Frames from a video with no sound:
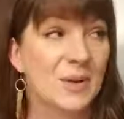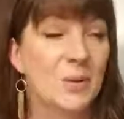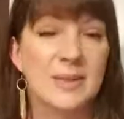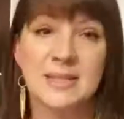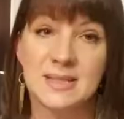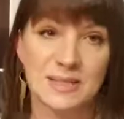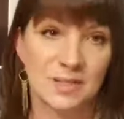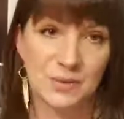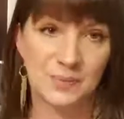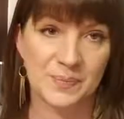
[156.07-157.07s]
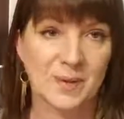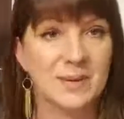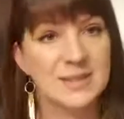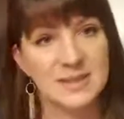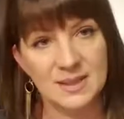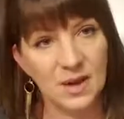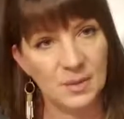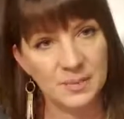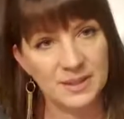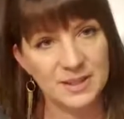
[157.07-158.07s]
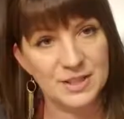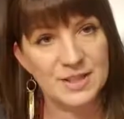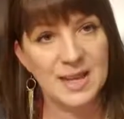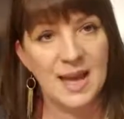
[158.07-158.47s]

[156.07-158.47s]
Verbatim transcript: we didn't do, that we didn't accomplish,